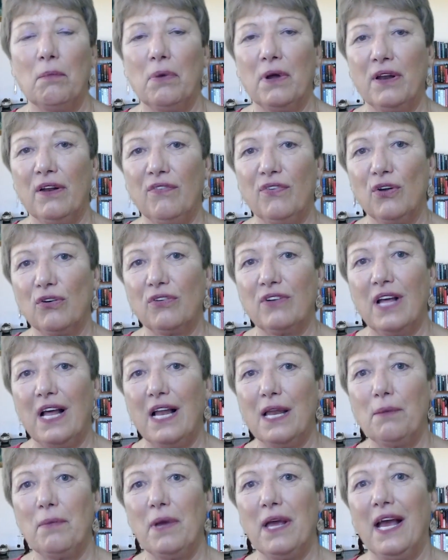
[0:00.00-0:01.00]
But if you're
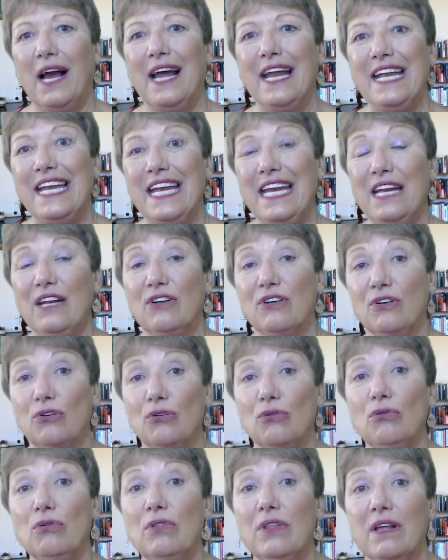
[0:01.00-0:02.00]
telling me I need to
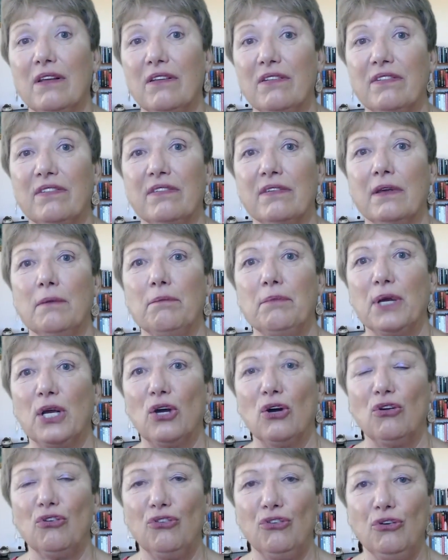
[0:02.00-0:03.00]
do this
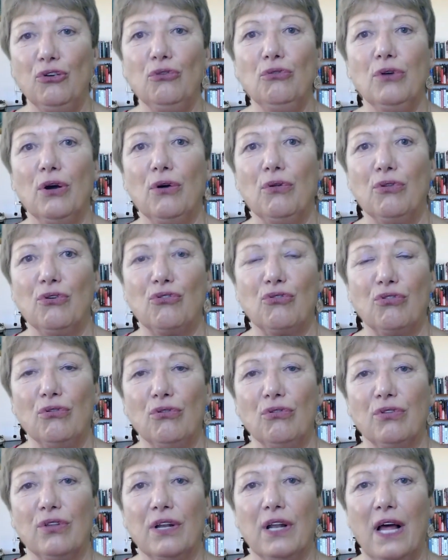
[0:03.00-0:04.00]
because you know the
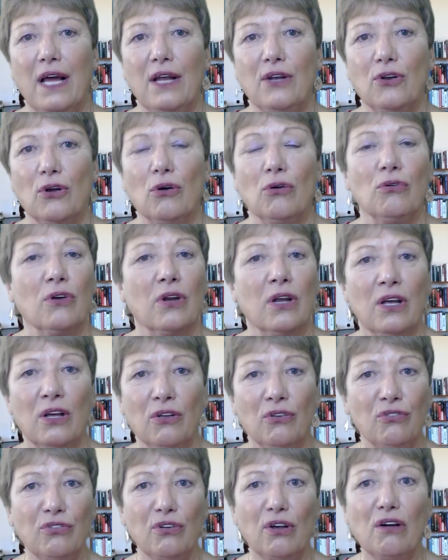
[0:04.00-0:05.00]
truth and I don't,
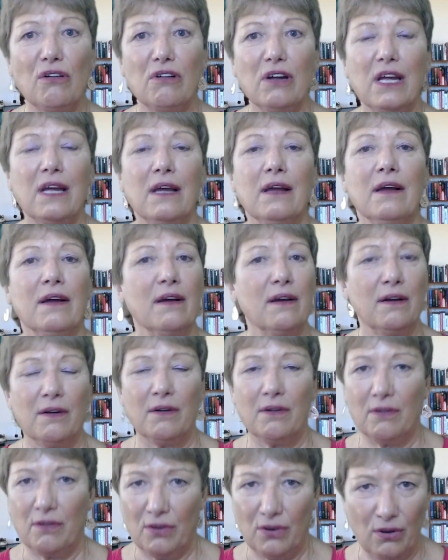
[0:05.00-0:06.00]
sorry,
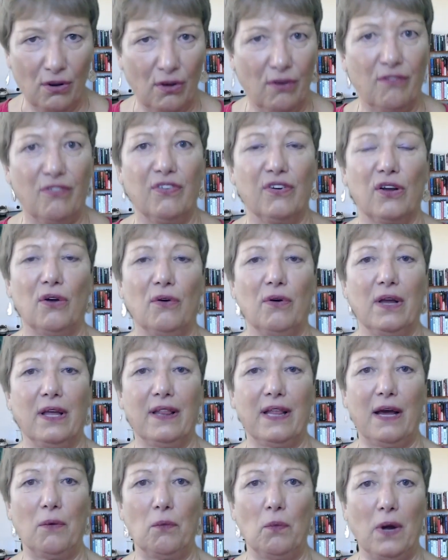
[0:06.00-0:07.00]
not for going
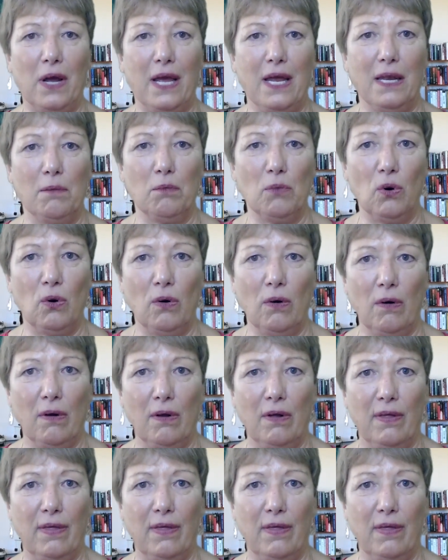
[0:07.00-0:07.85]
that way anymore.